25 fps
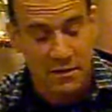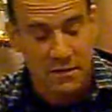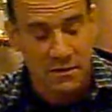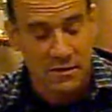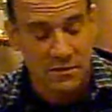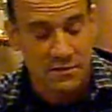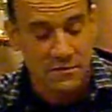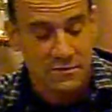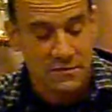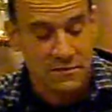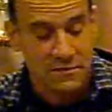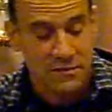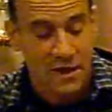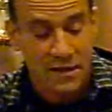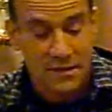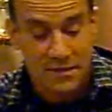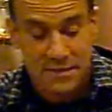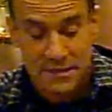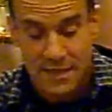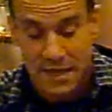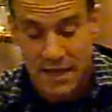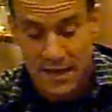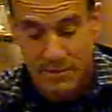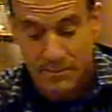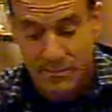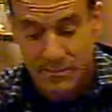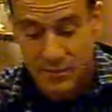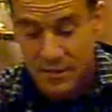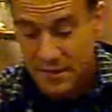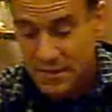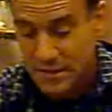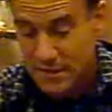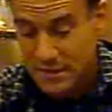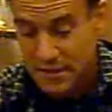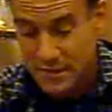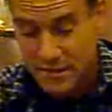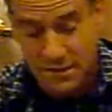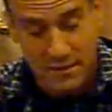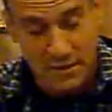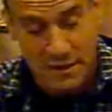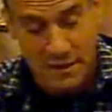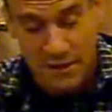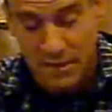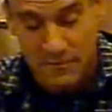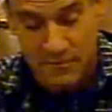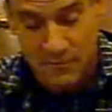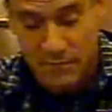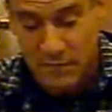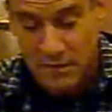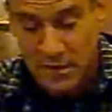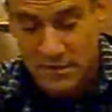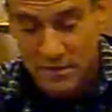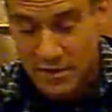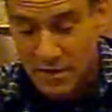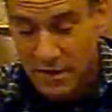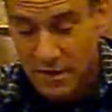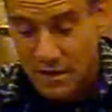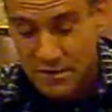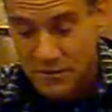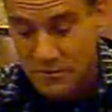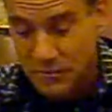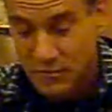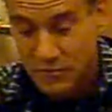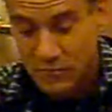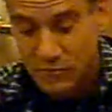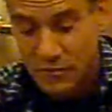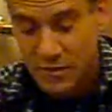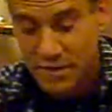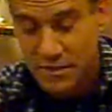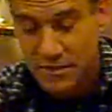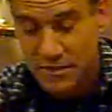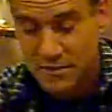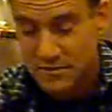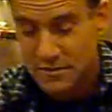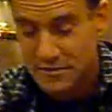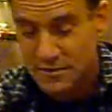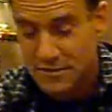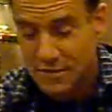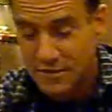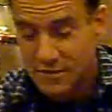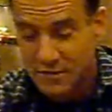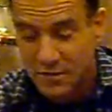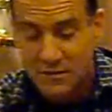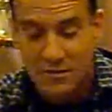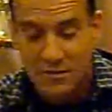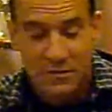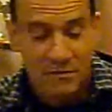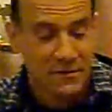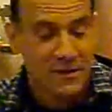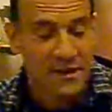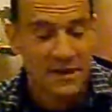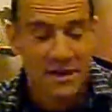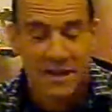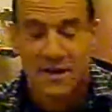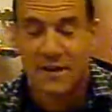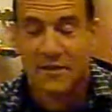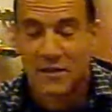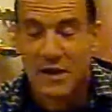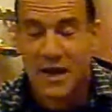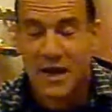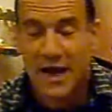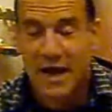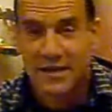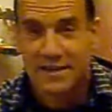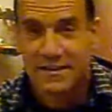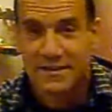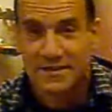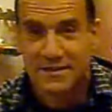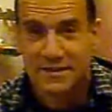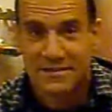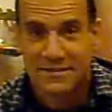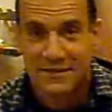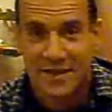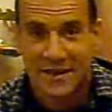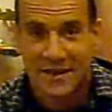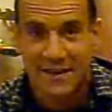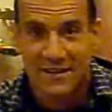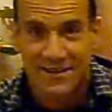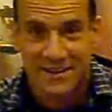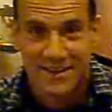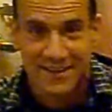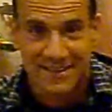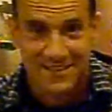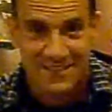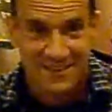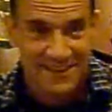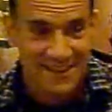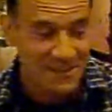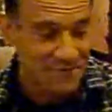duct tape, this gun really, this was the hit of the night, to say the least.